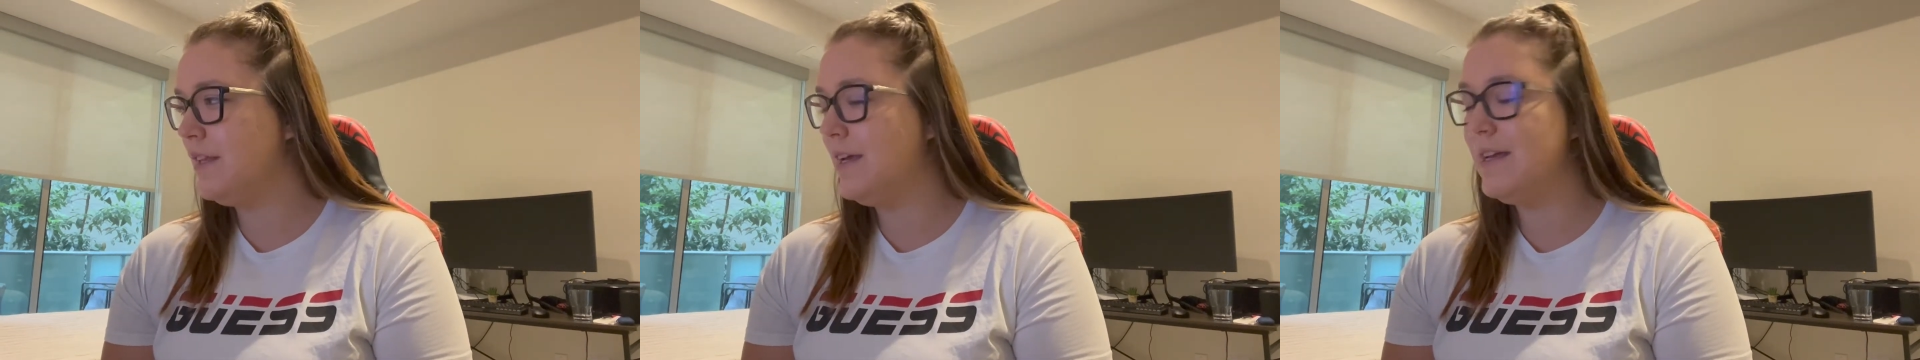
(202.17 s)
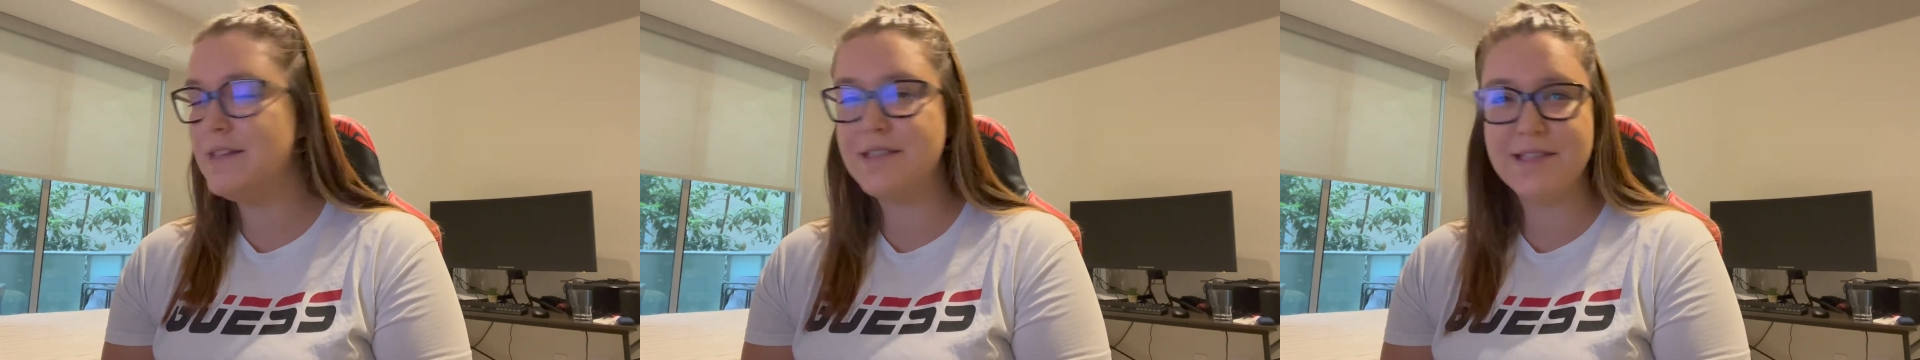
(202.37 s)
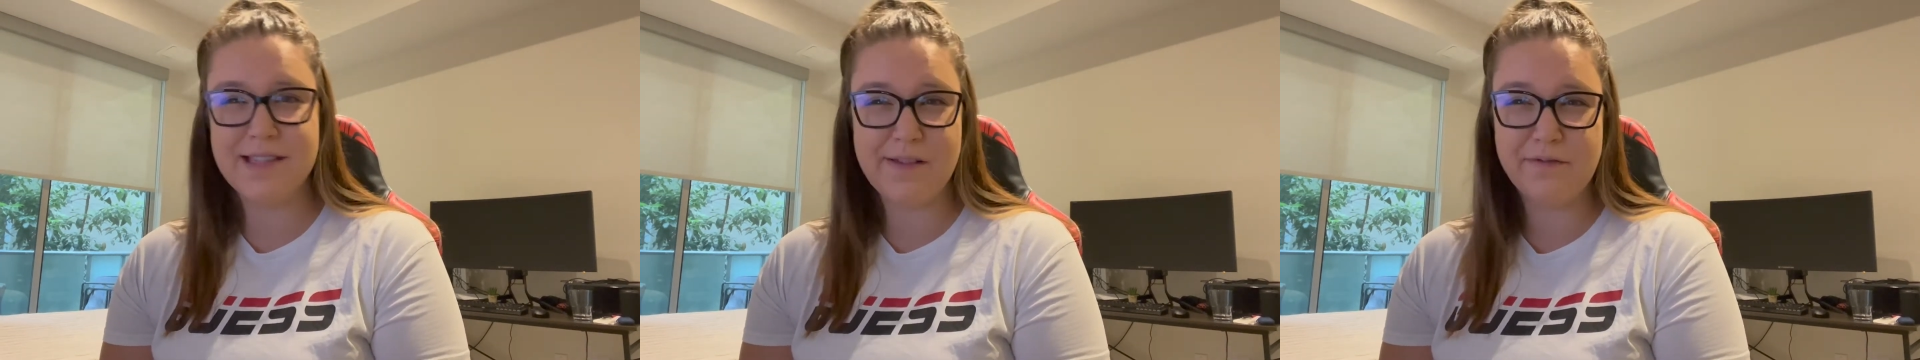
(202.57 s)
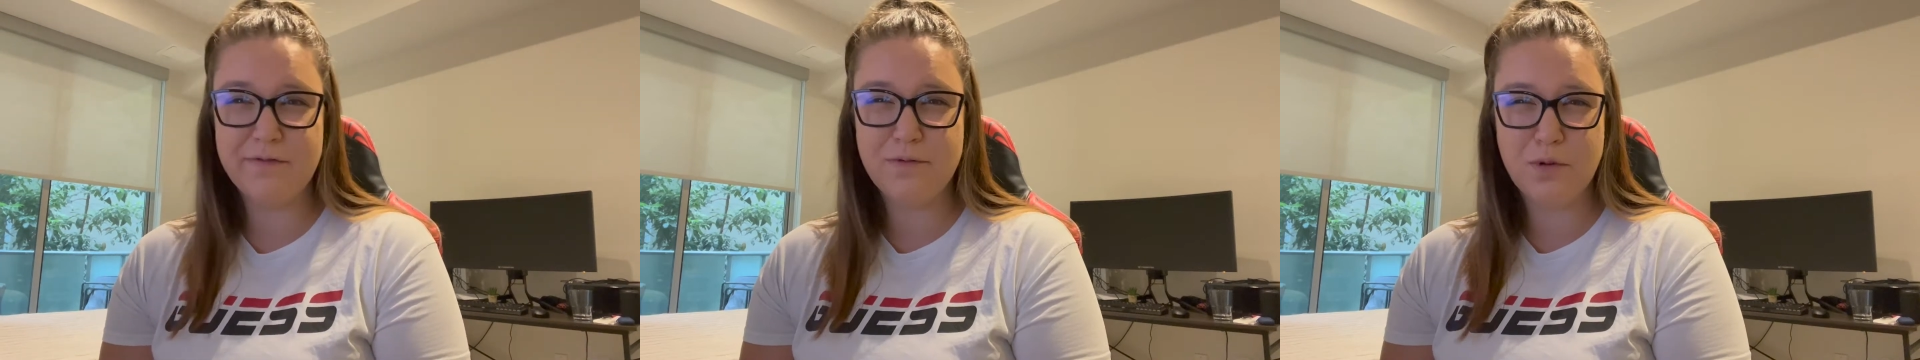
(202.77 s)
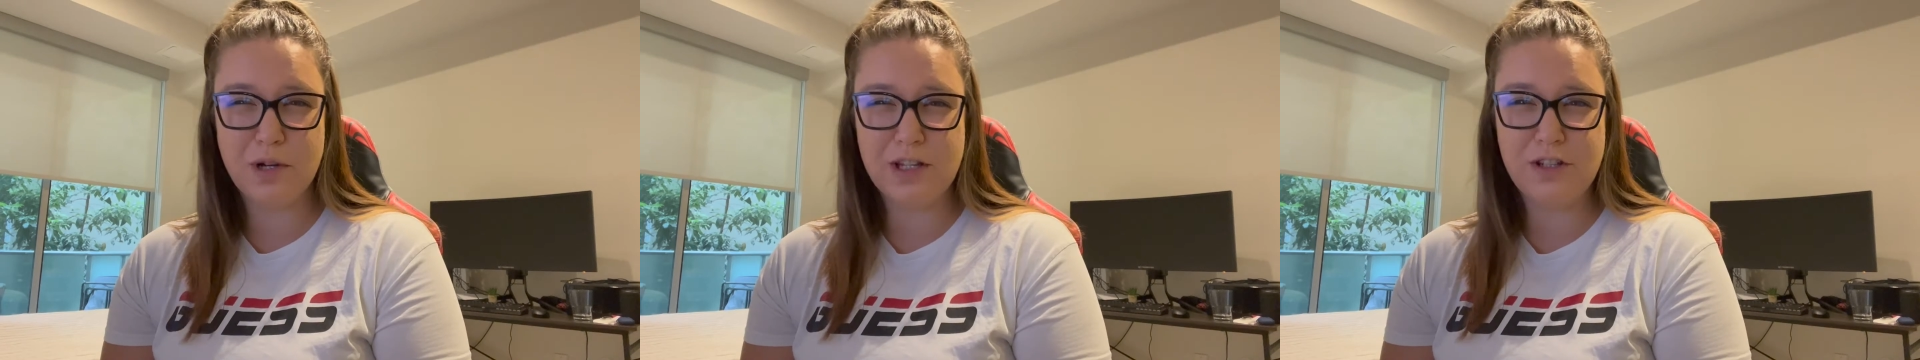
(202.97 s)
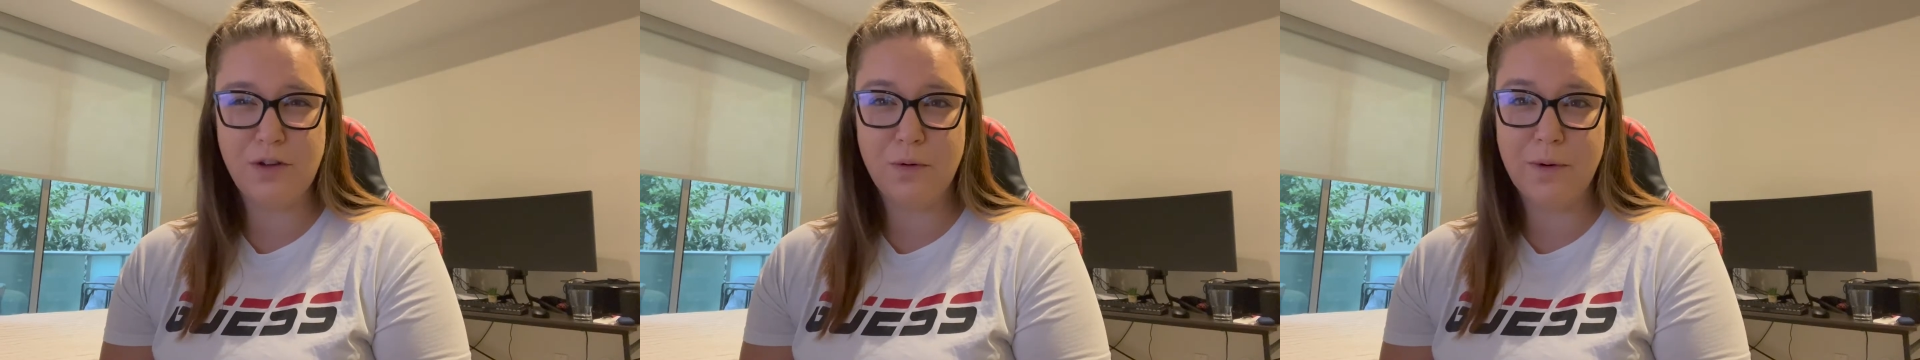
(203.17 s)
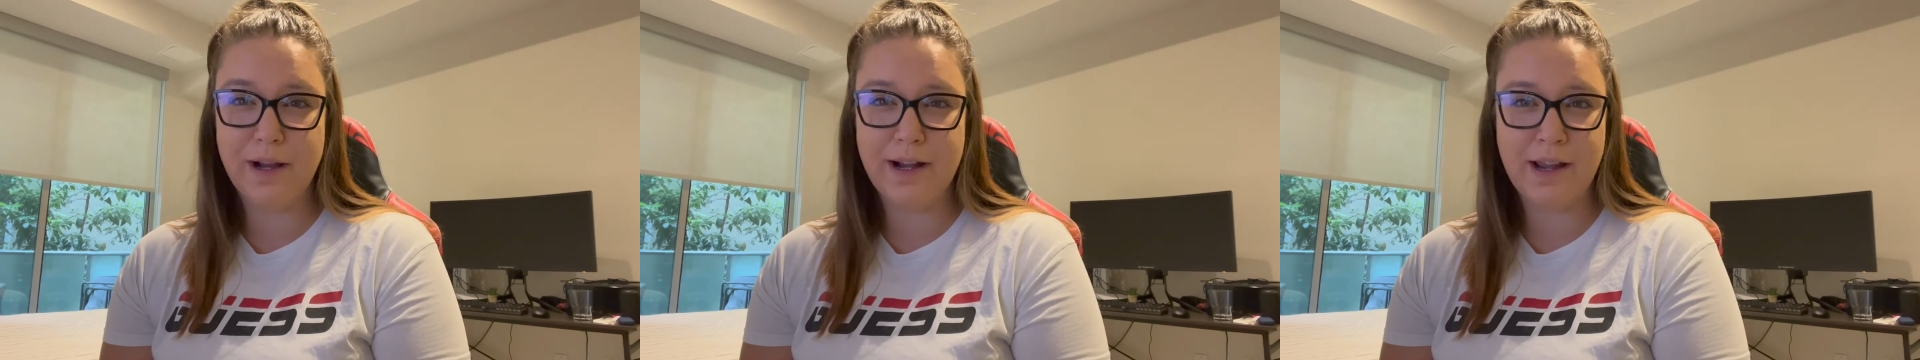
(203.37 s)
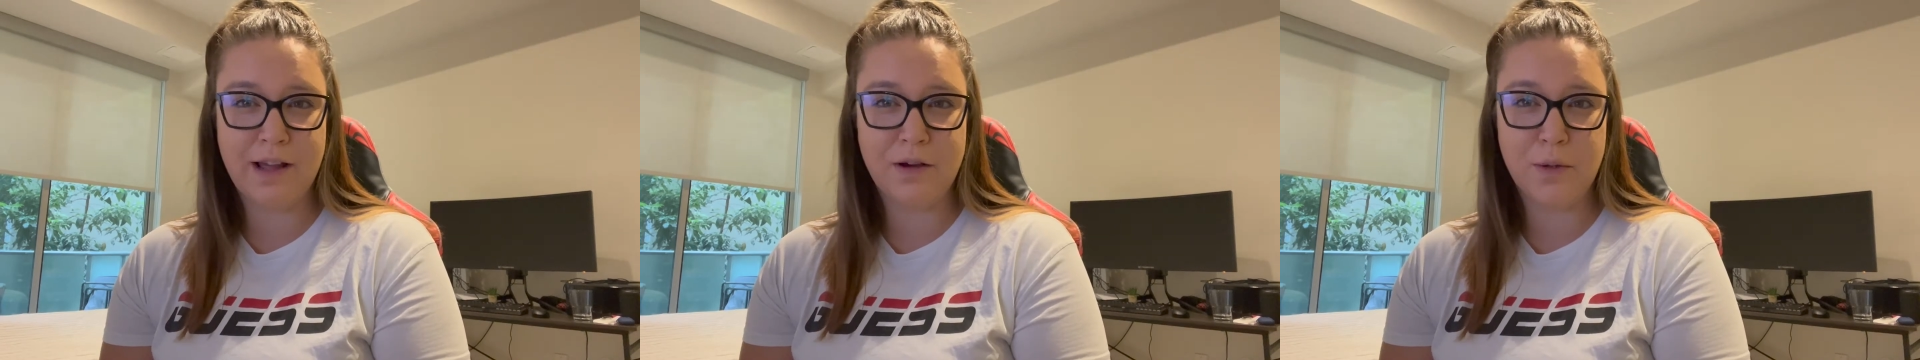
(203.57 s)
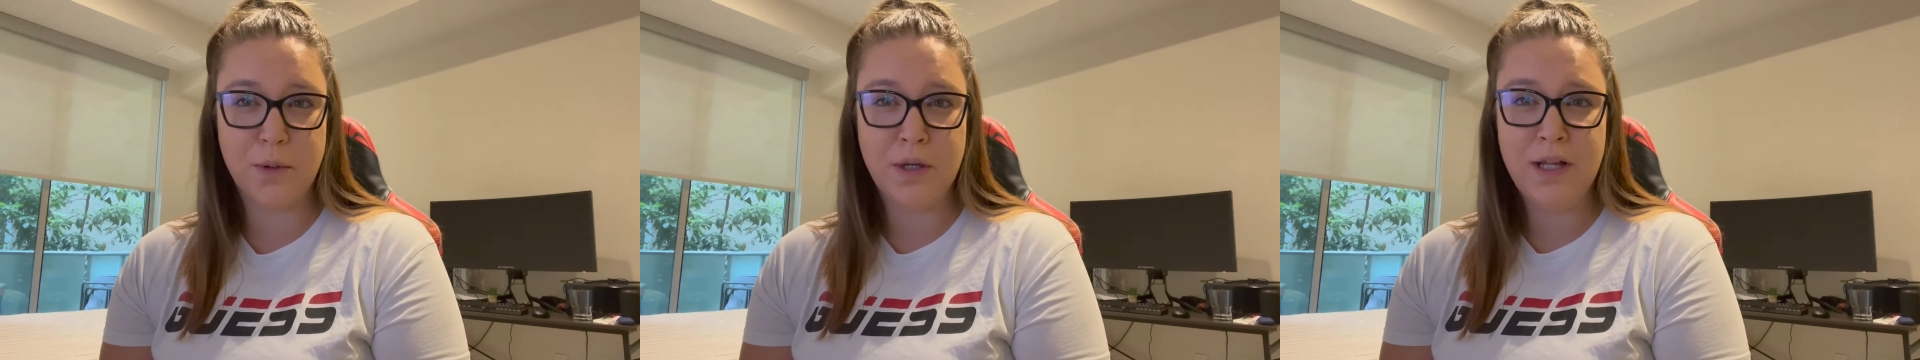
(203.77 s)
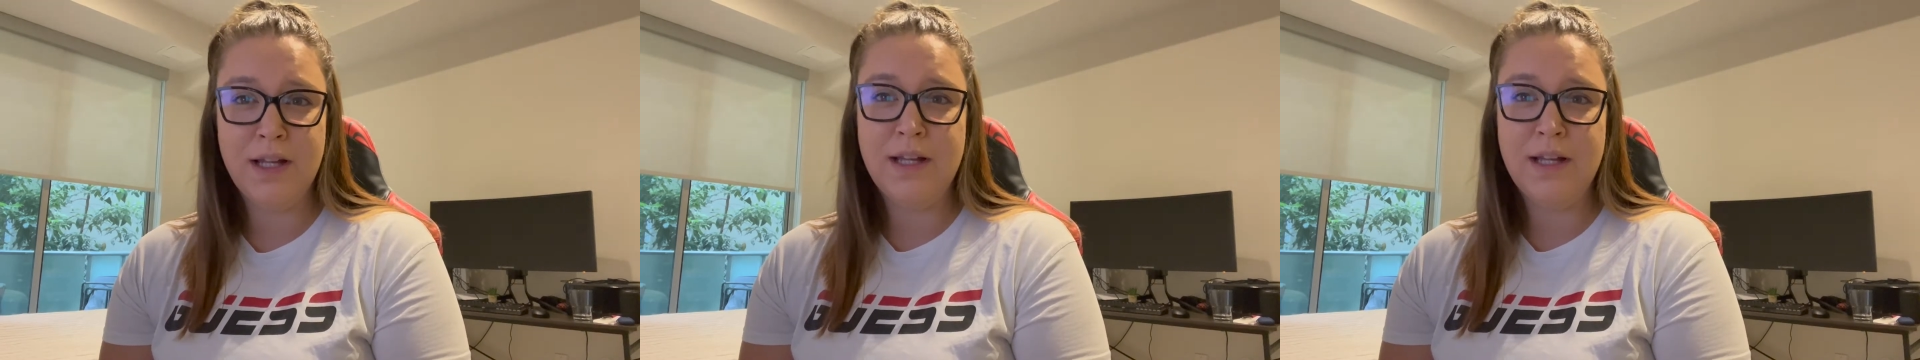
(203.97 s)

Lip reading: It's 7:42 right now.